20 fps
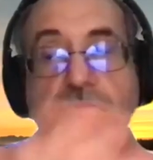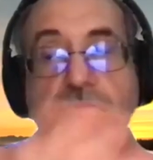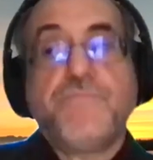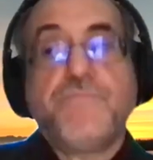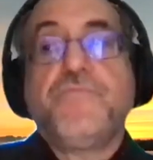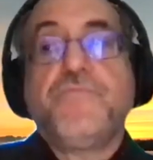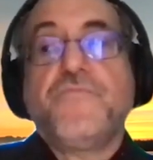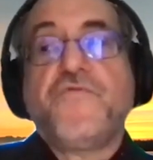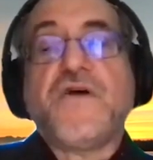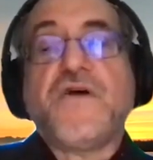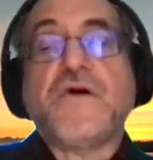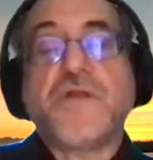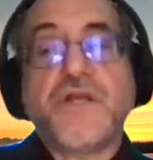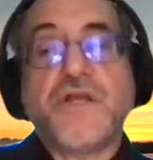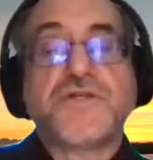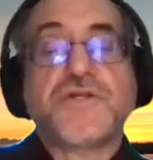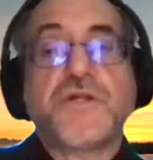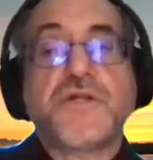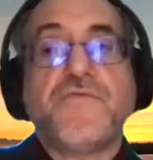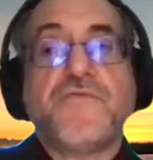the
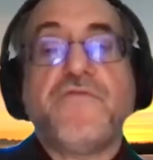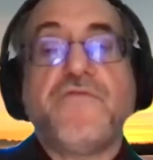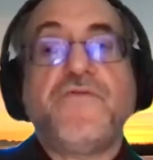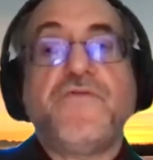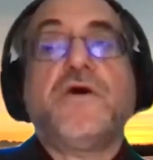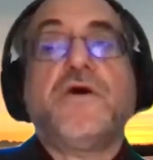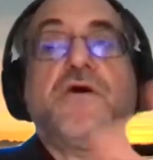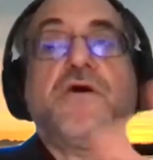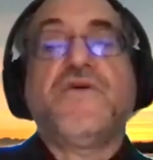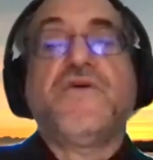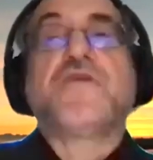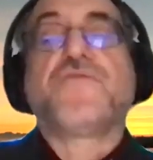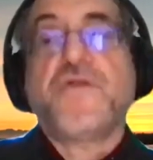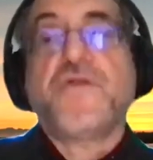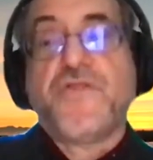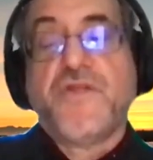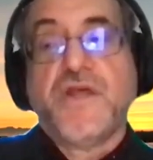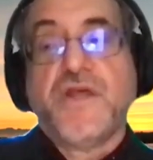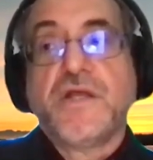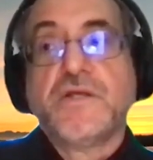foundation of
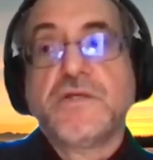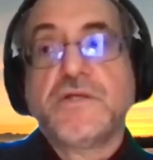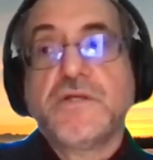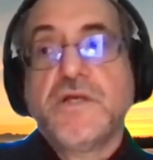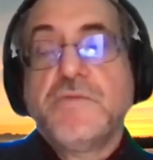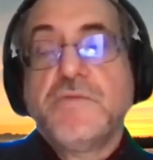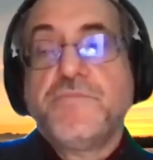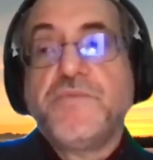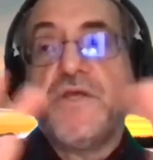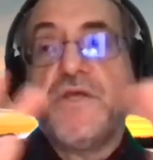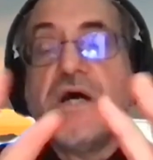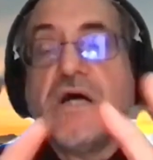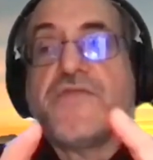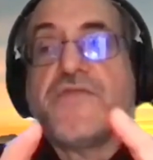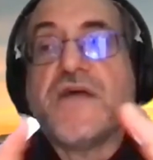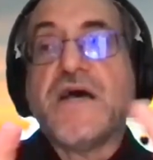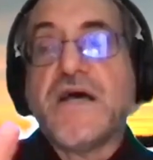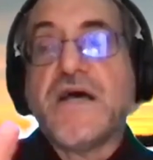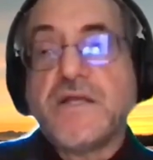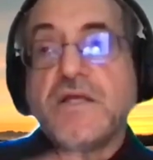everything,
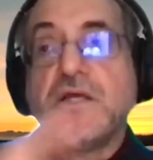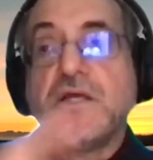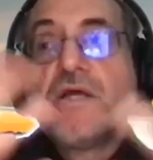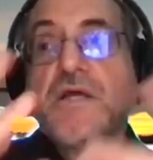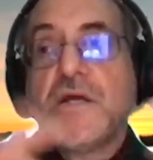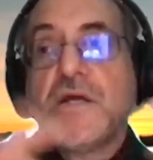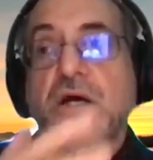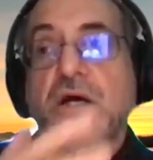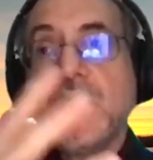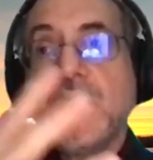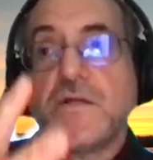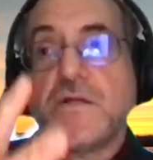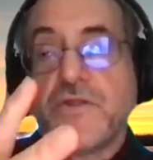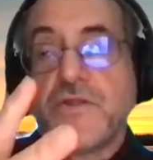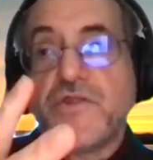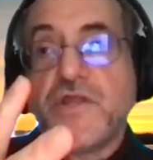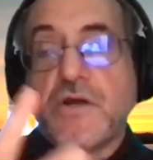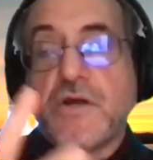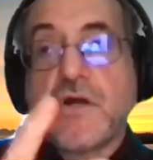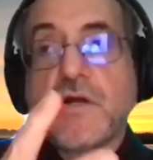beyond that,
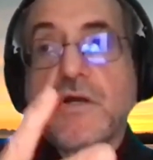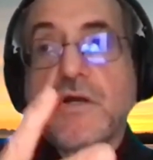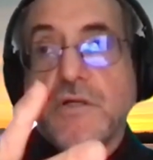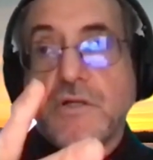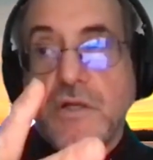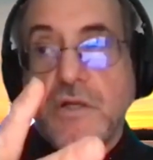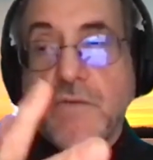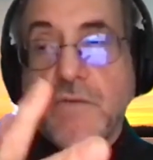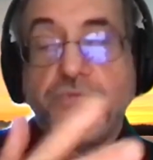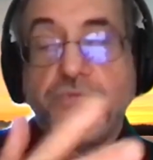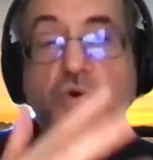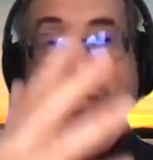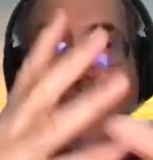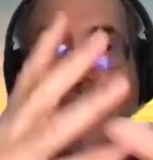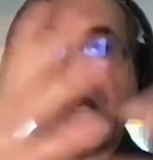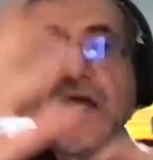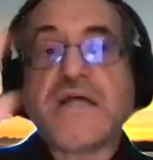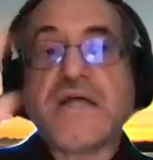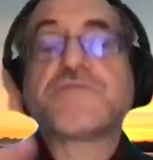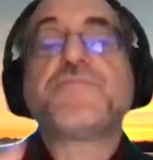there are
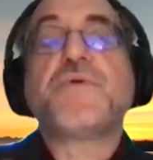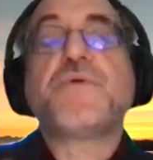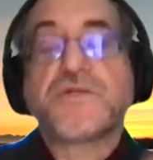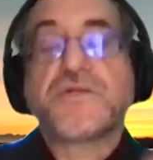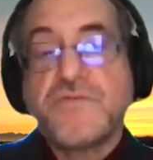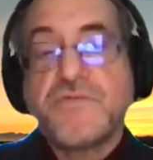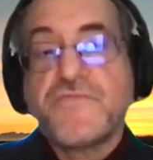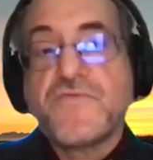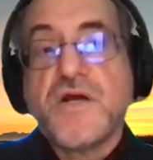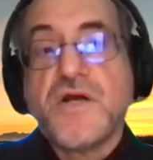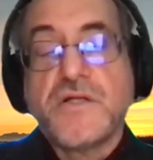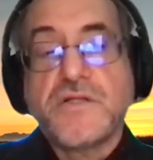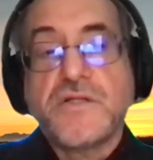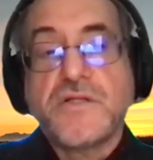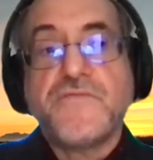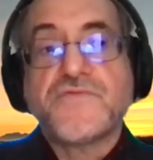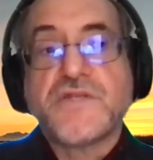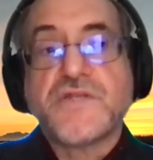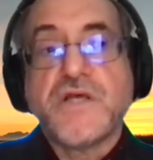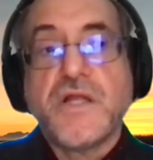important aspects of
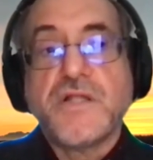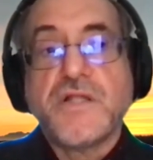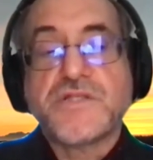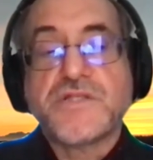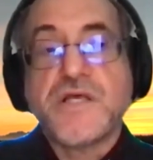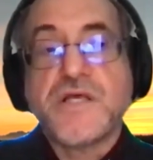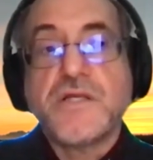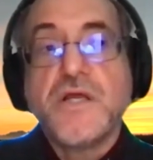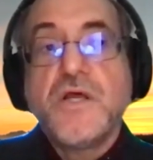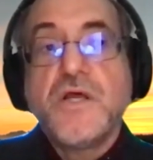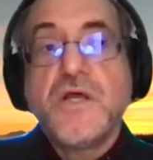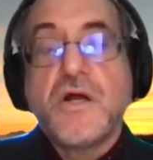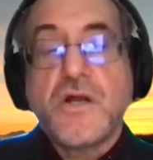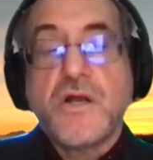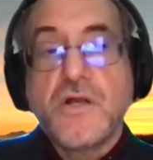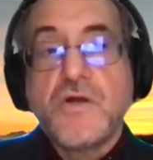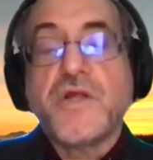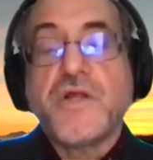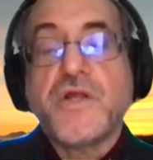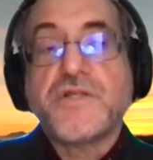cognitive science that
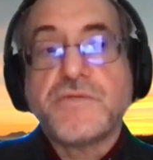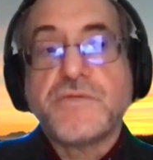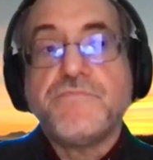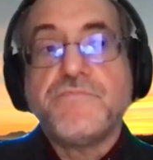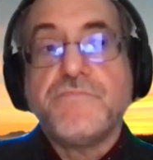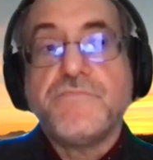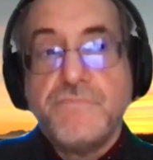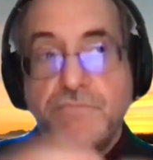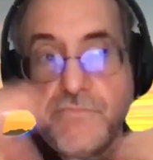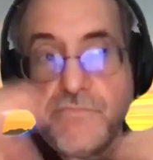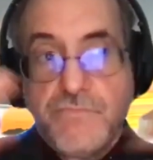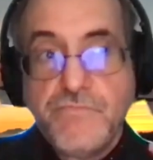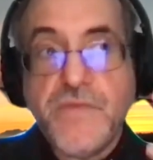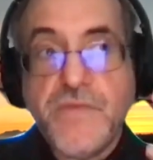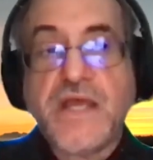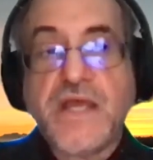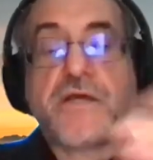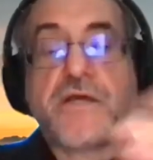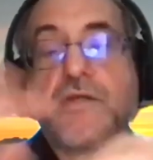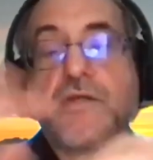are going to
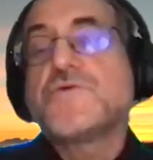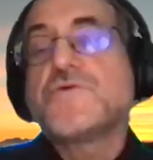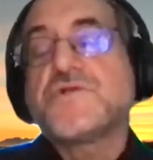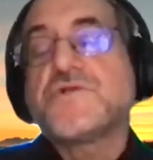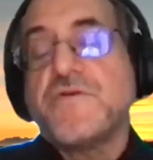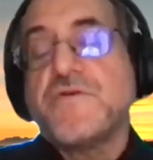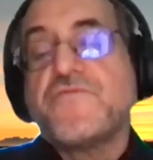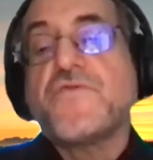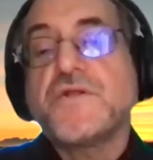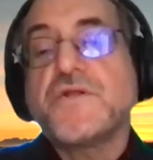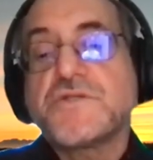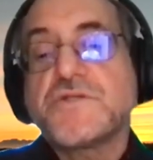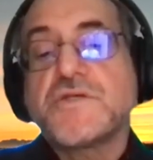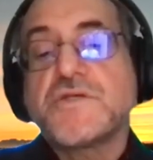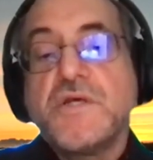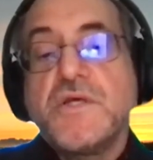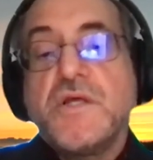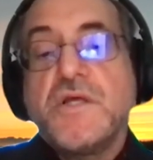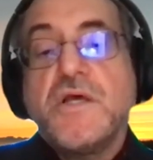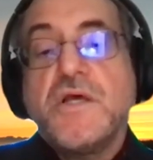make a huge
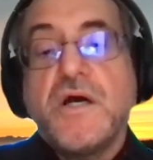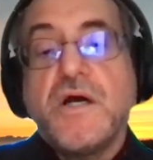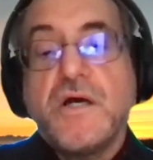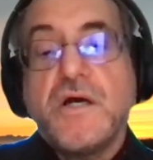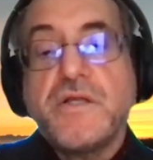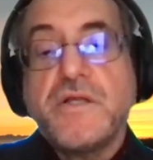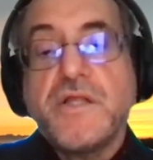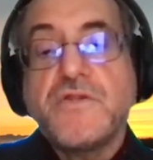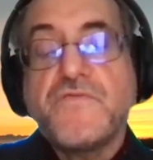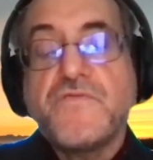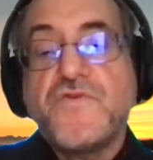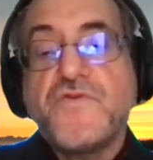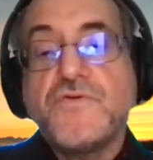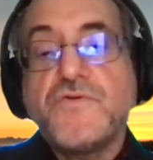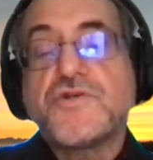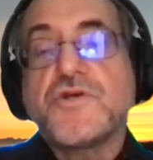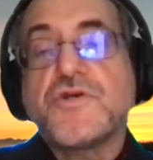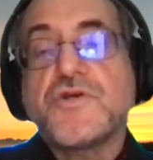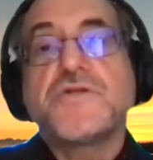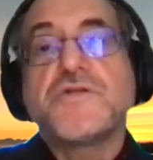difference in the
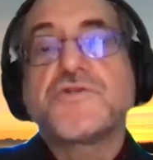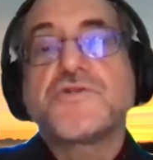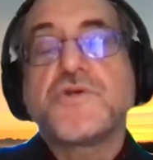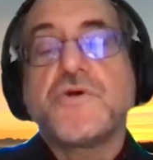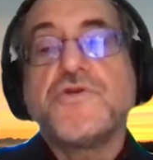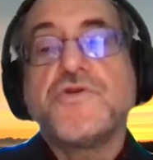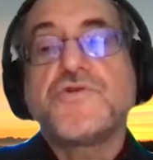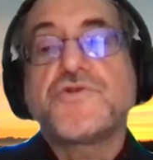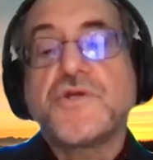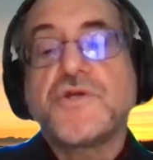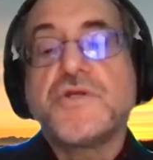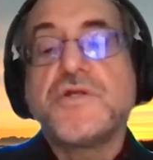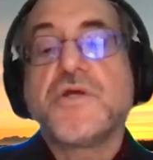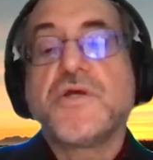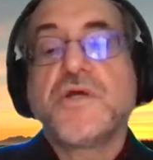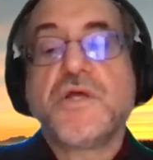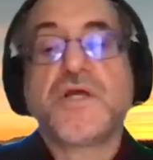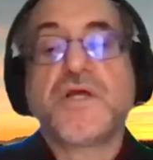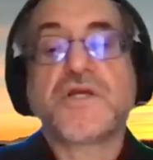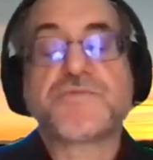future. And so you should
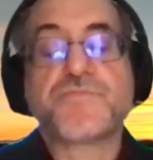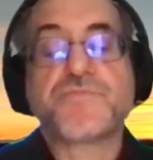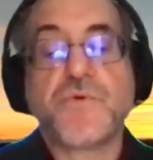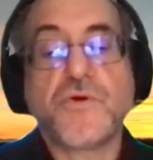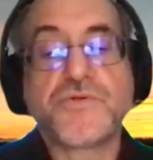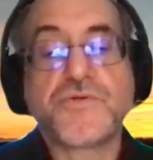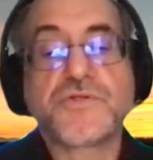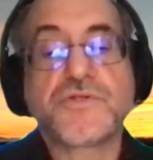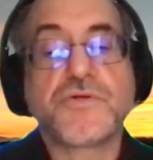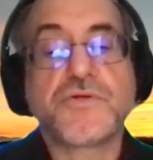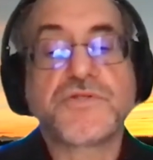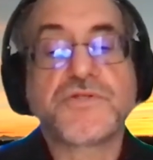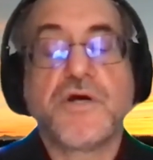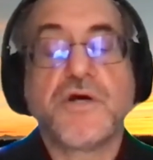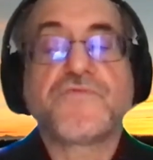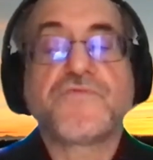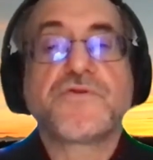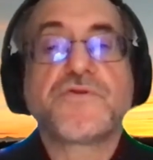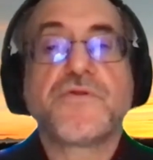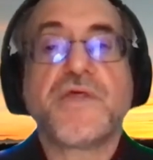expose
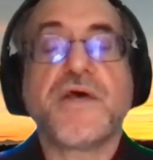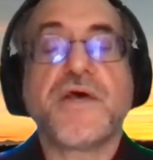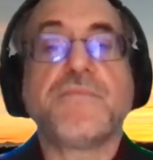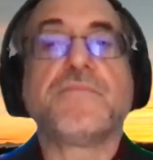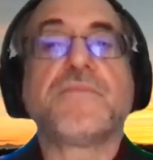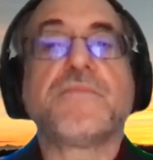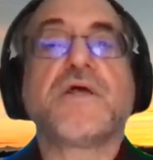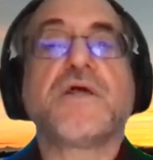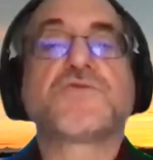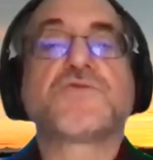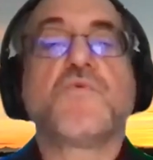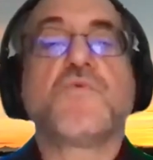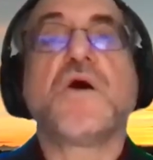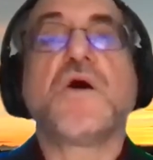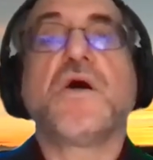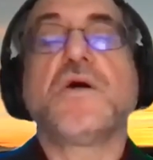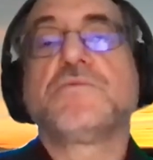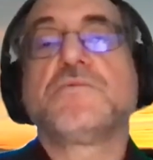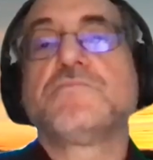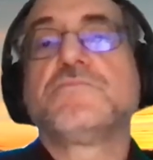yourself to them as
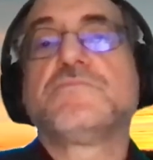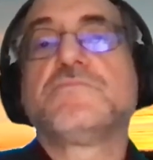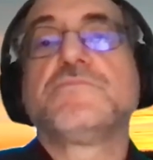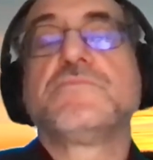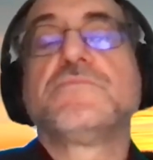well.